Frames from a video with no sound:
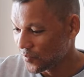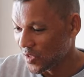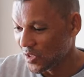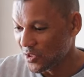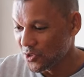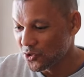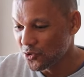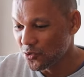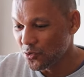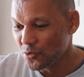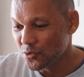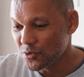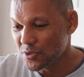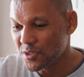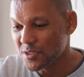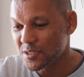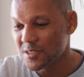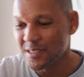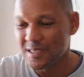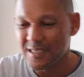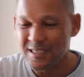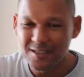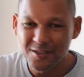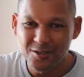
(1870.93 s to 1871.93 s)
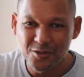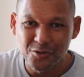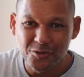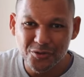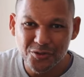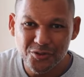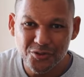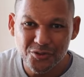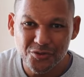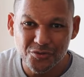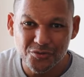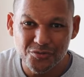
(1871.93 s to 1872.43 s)
Shorts,
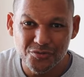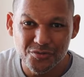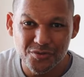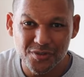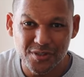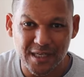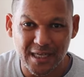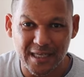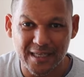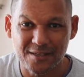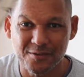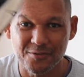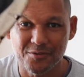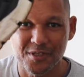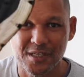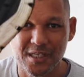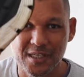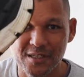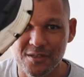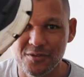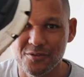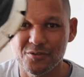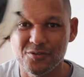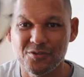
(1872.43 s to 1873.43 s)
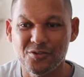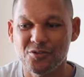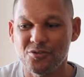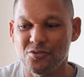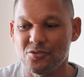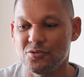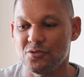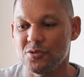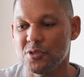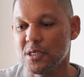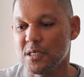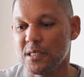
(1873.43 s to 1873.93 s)
good shoes, like you need a good
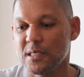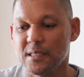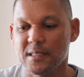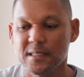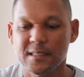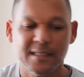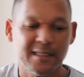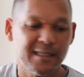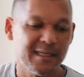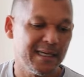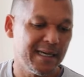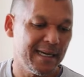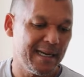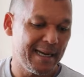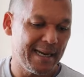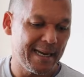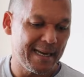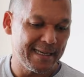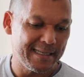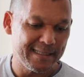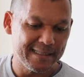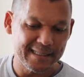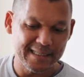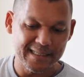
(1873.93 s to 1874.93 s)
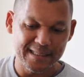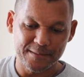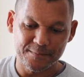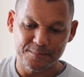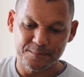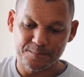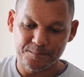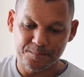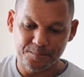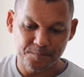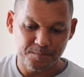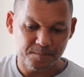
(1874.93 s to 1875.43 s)
shoe.
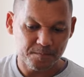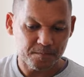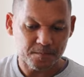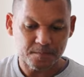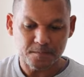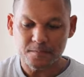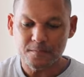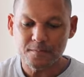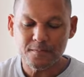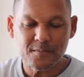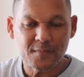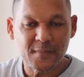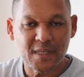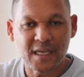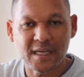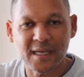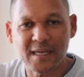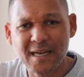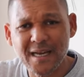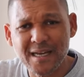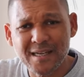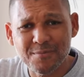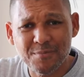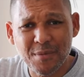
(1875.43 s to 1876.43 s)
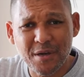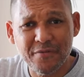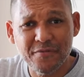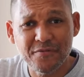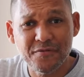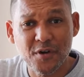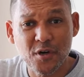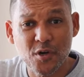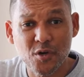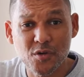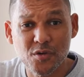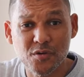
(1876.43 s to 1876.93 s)
And my
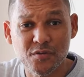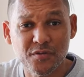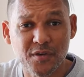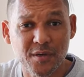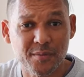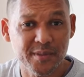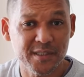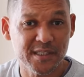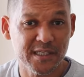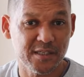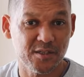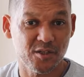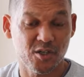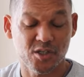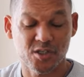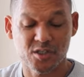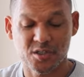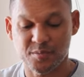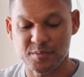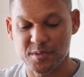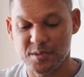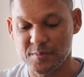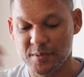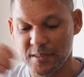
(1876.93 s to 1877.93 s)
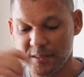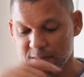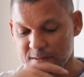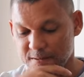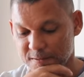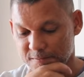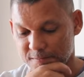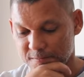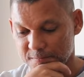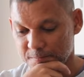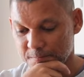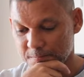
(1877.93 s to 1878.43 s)
phone from a technology
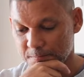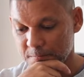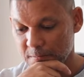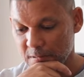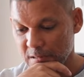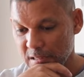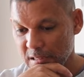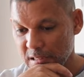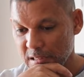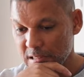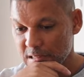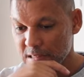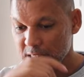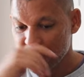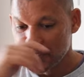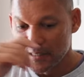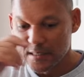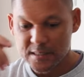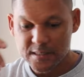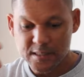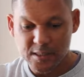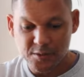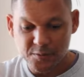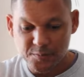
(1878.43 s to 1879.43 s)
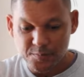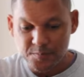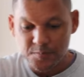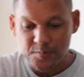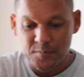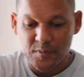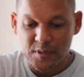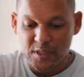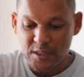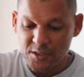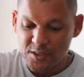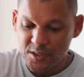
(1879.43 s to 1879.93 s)
perspective. So
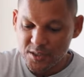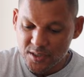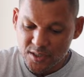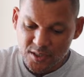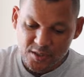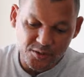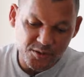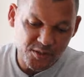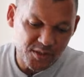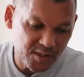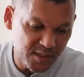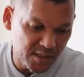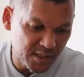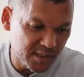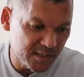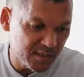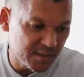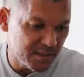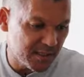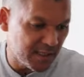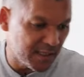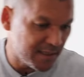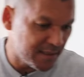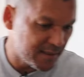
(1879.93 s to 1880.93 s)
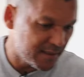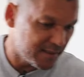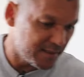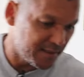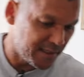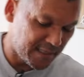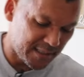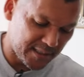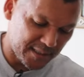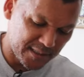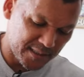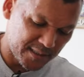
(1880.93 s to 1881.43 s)
those are those things that
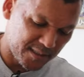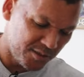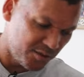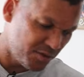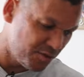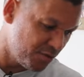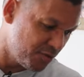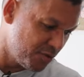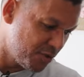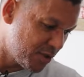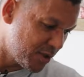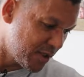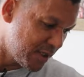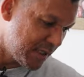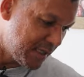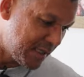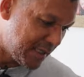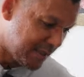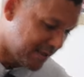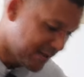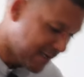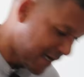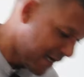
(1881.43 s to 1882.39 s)
I use on the run.